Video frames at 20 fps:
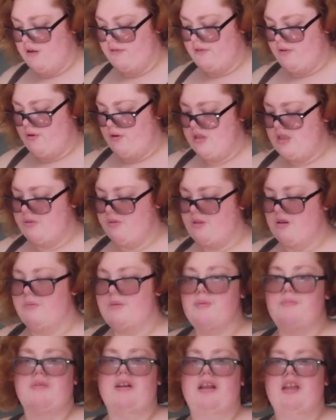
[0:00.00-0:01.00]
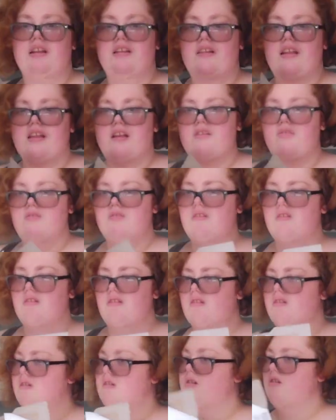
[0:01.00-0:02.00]
Of course, I want to be breaking down
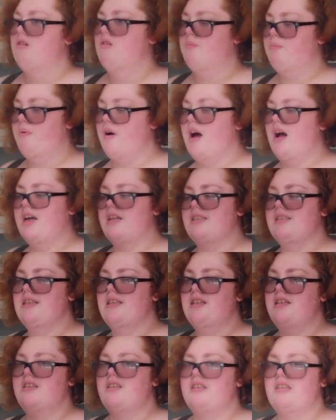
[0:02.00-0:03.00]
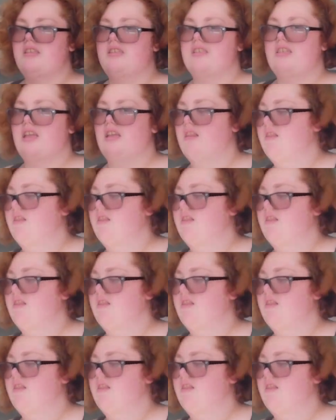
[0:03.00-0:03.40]
boxes